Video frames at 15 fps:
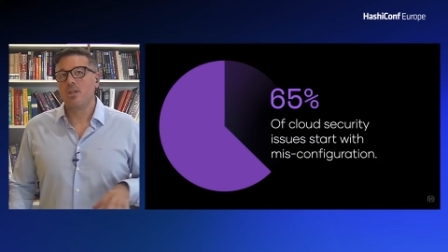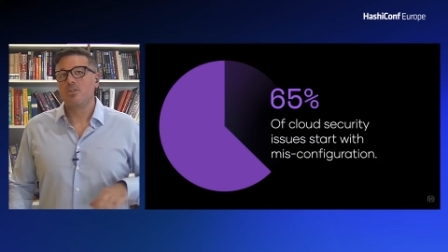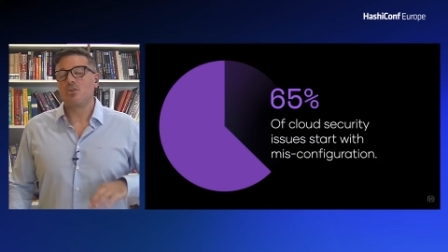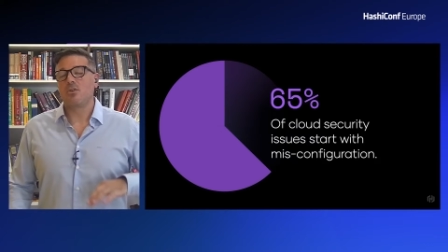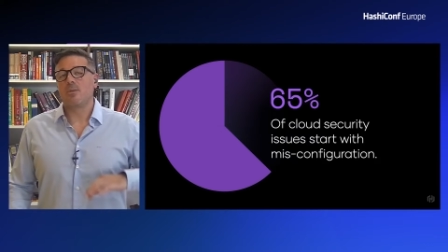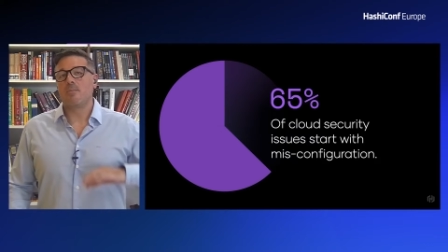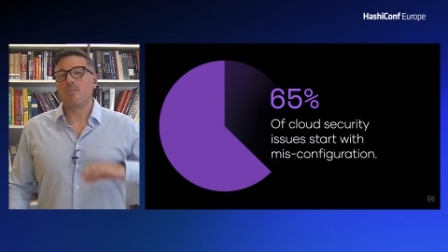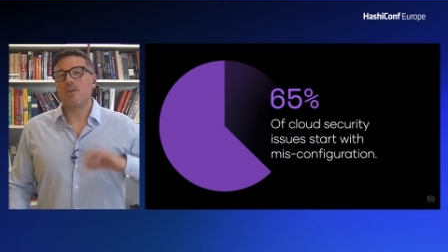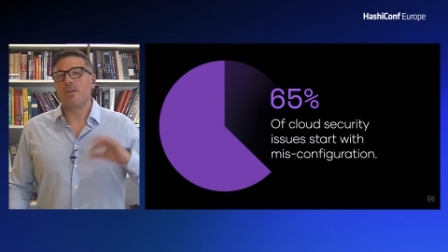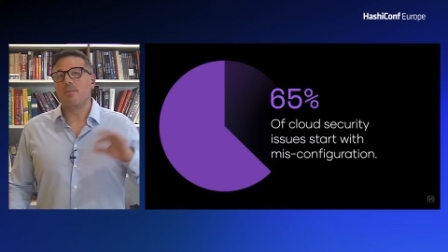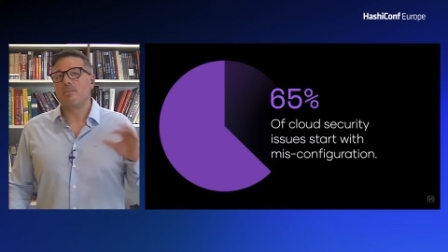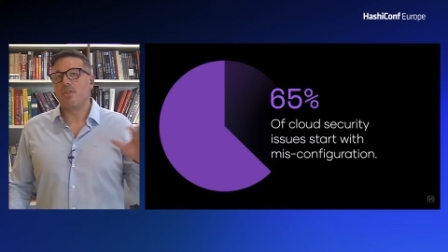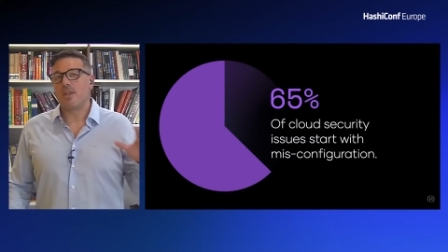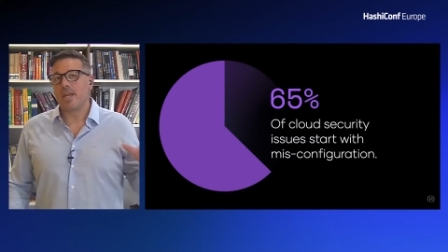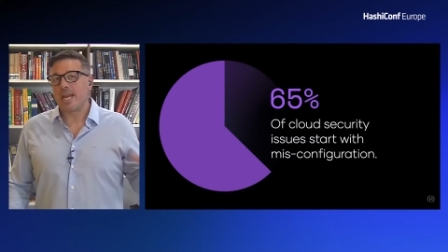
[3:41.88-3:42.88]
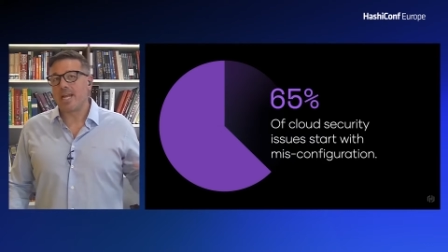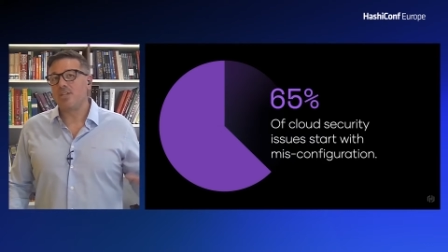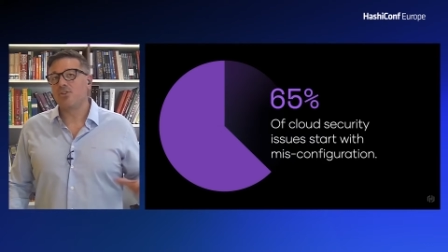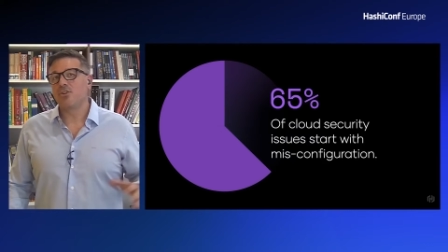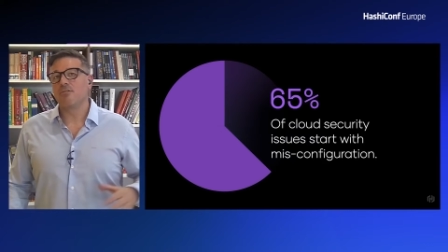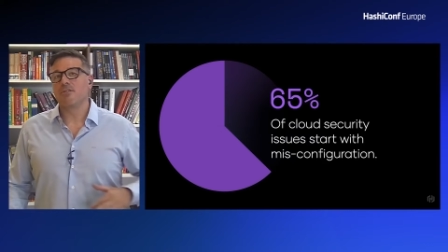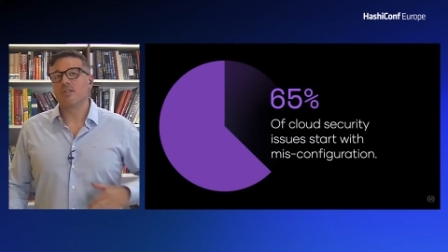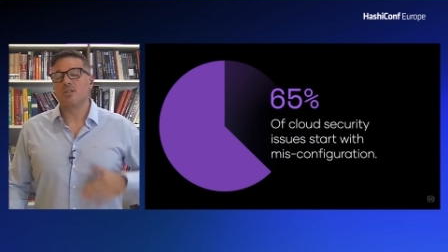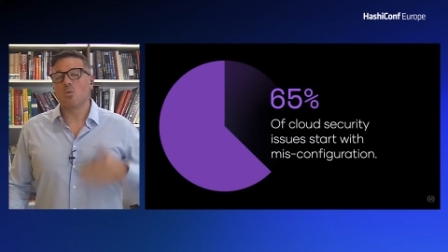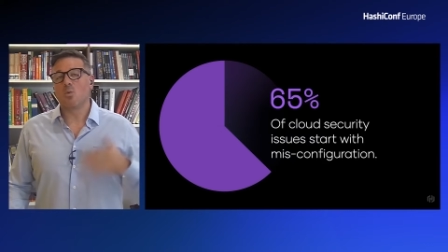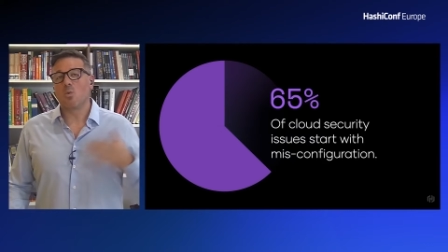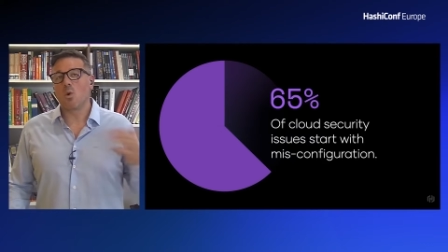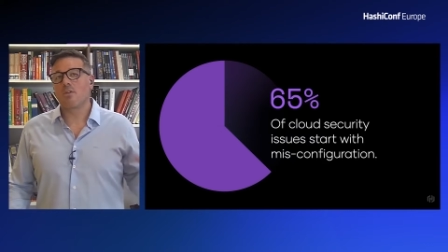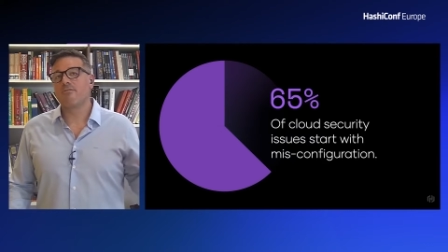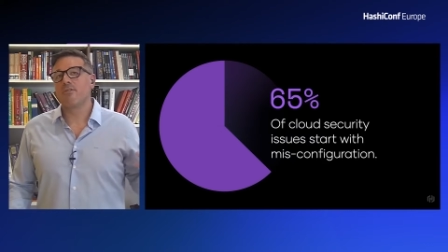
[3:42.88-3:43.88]
So the, the, the, nature of this, the
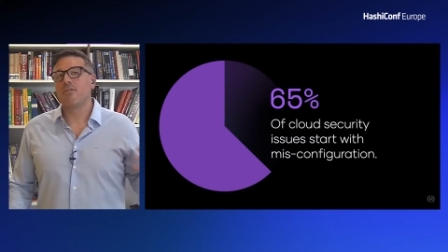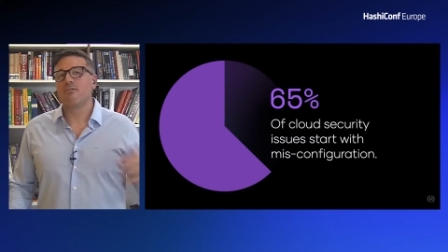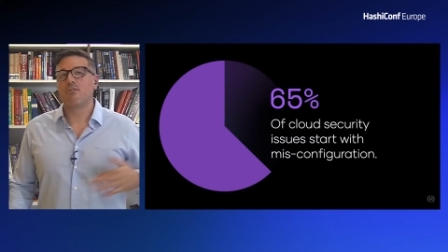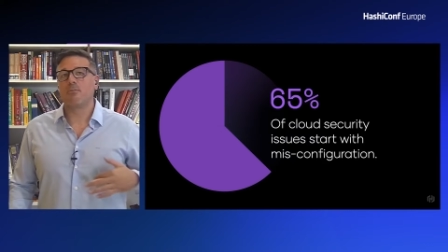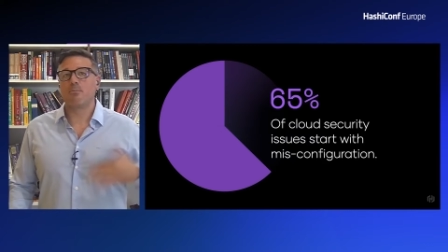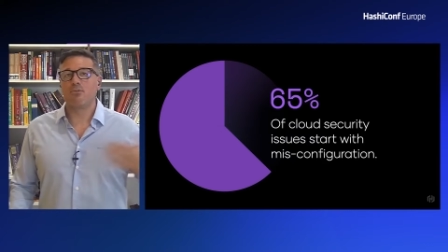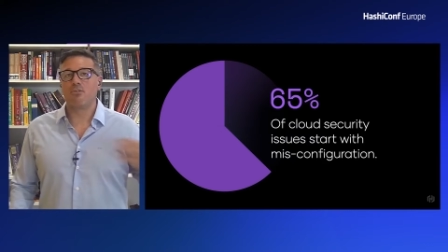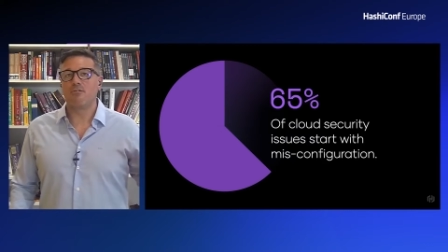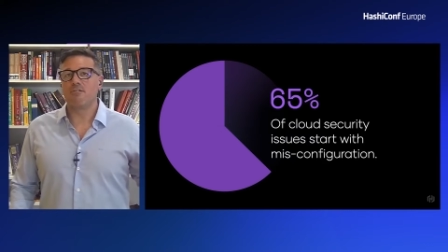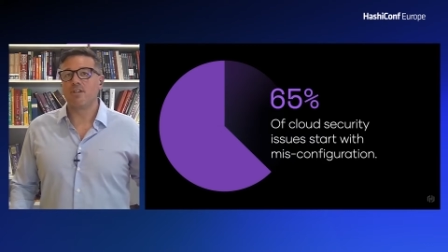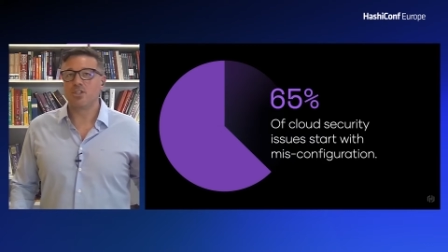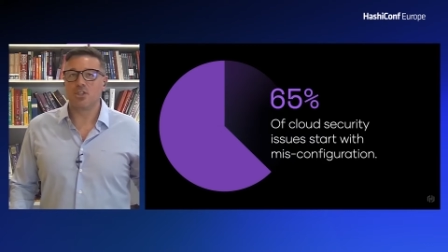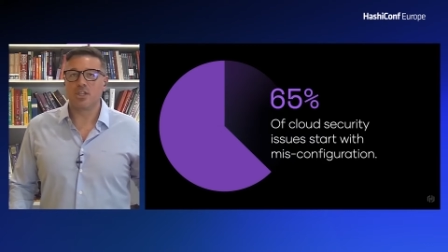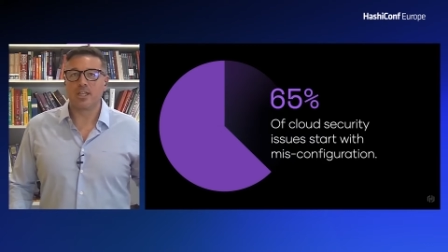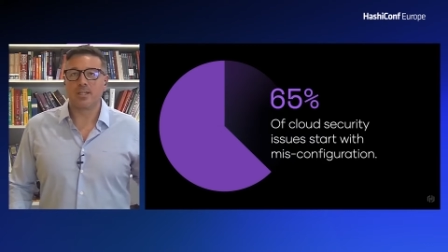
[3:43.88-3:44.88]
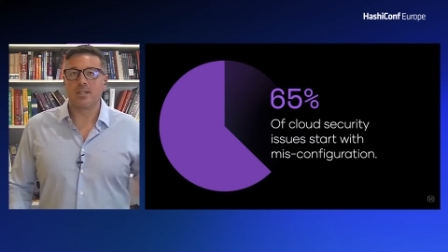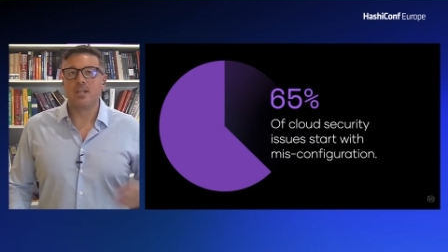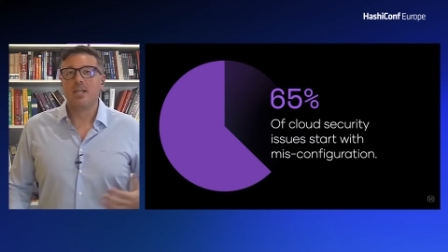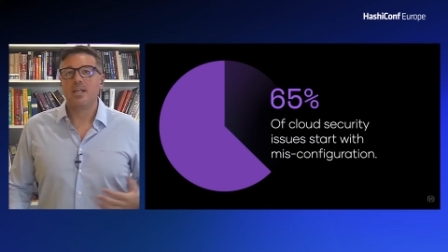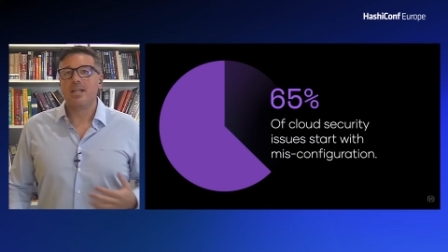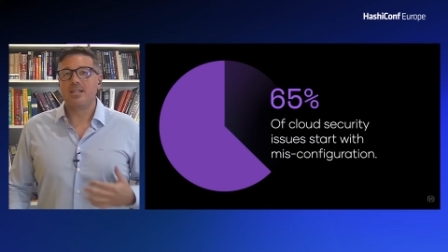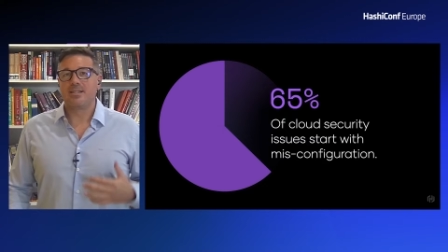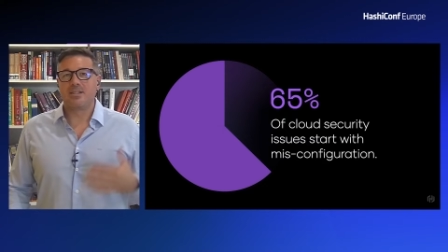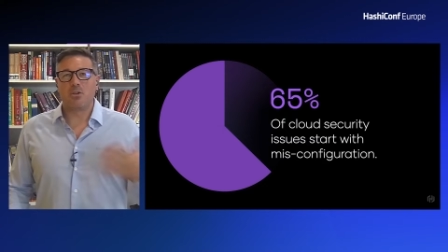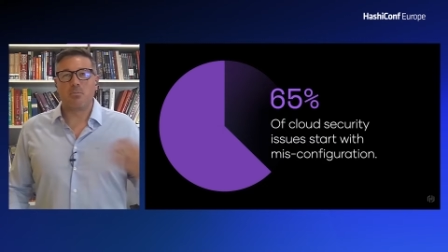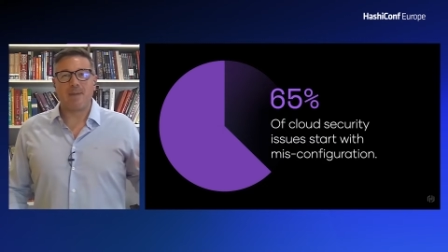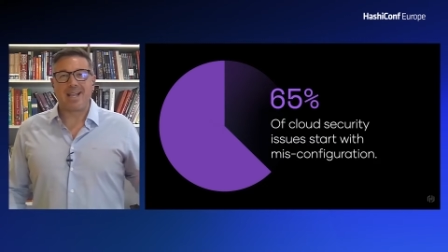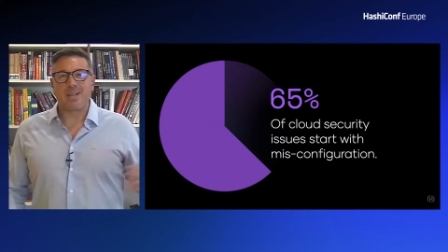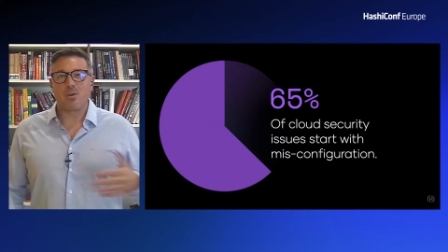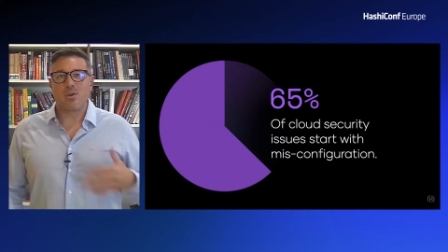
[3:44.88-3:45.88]
workflow for provisioning is
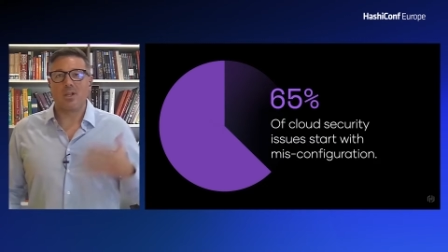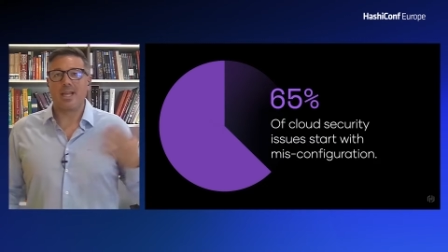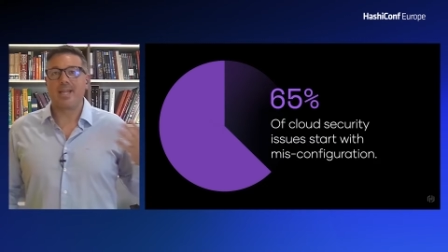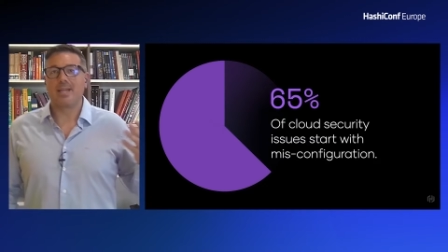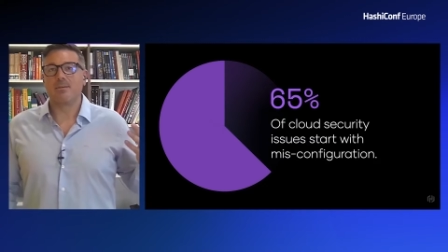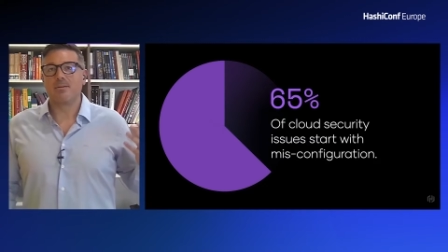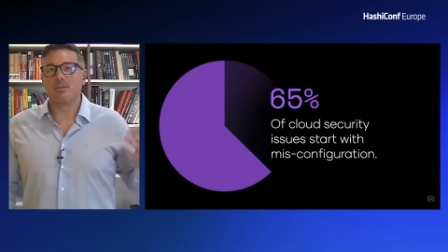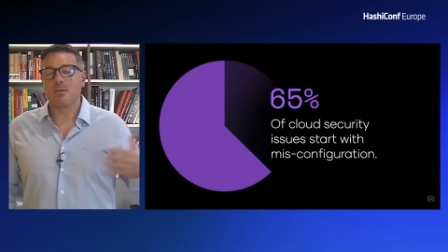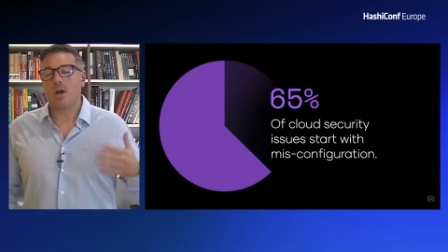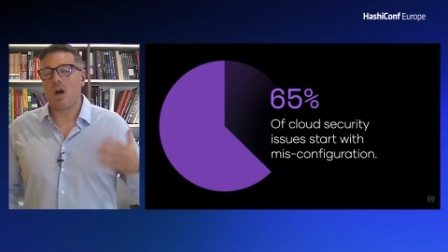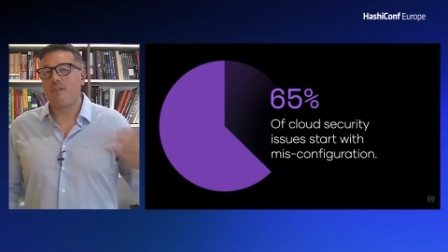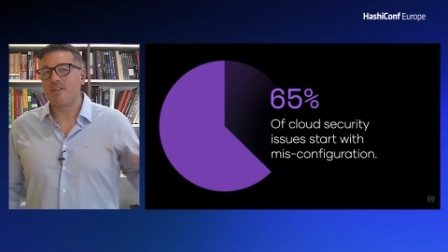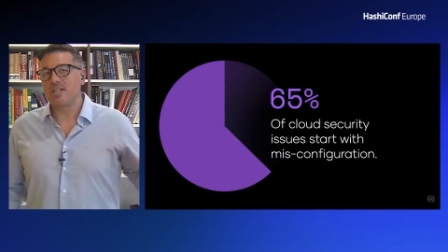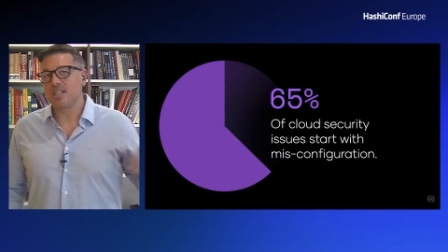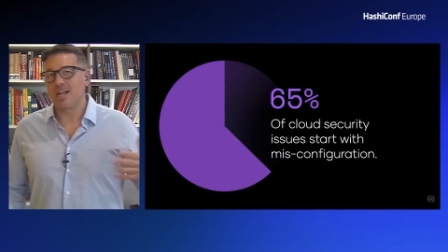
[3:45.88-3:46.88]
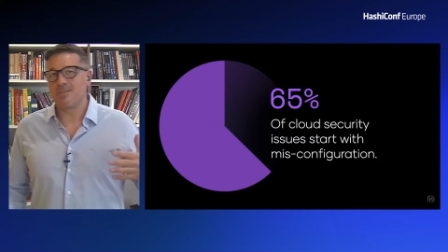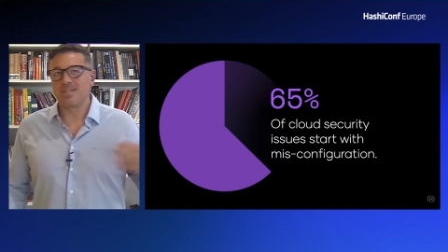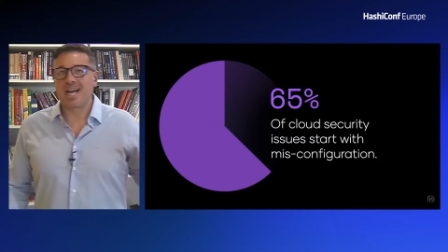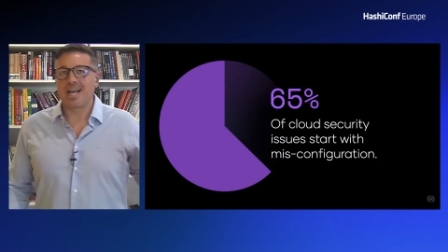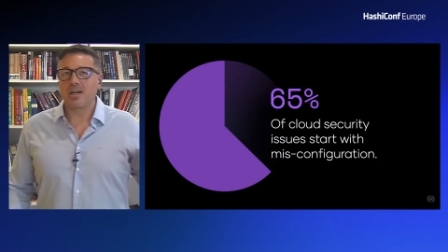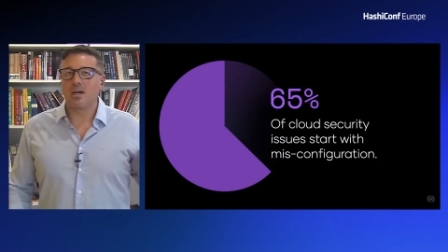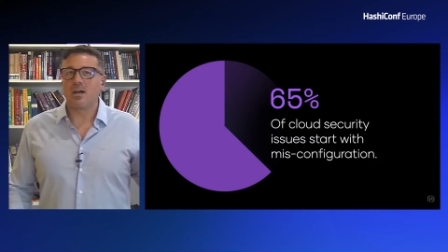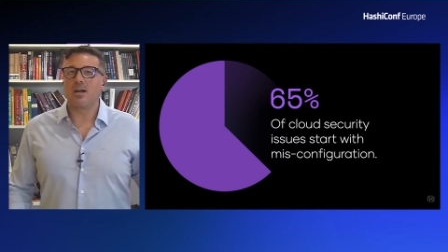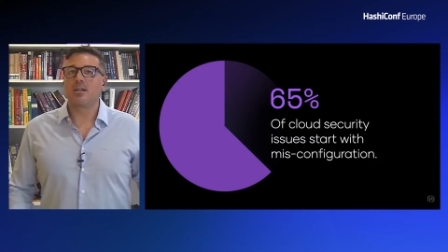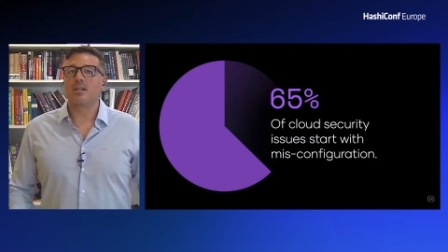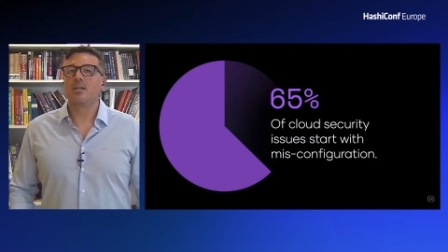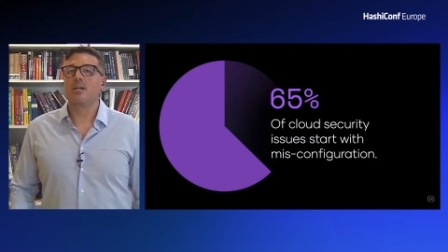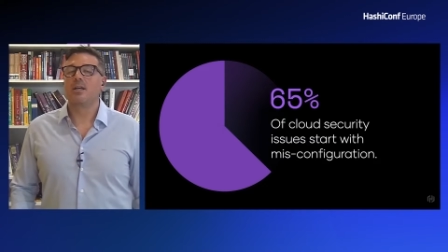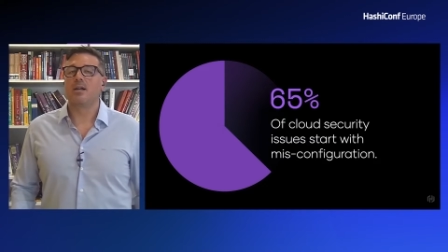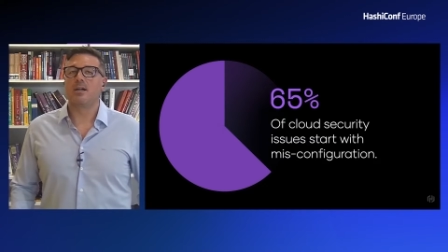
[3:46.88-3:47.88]
still manual and oftentimes ad
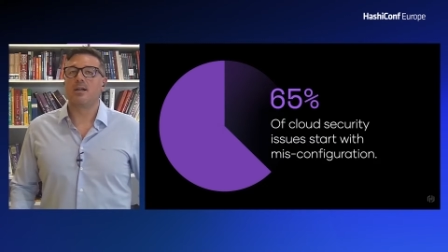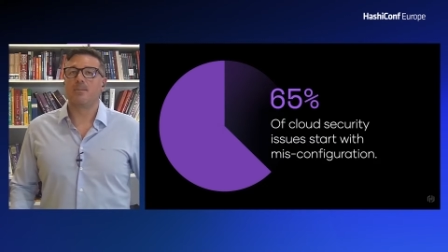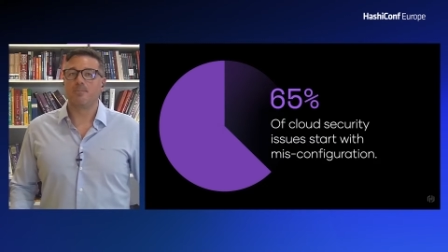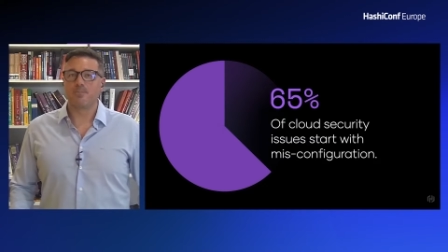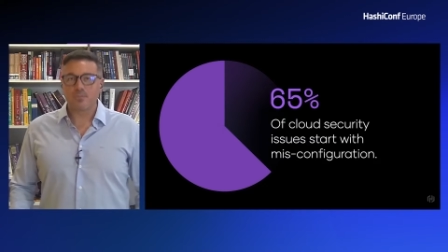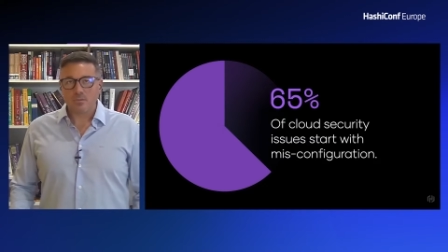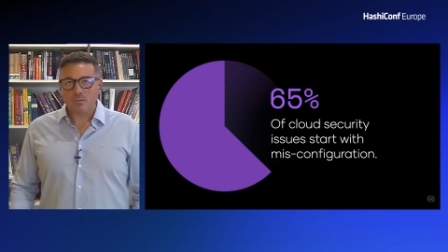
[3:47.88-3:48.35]
hoc, uh,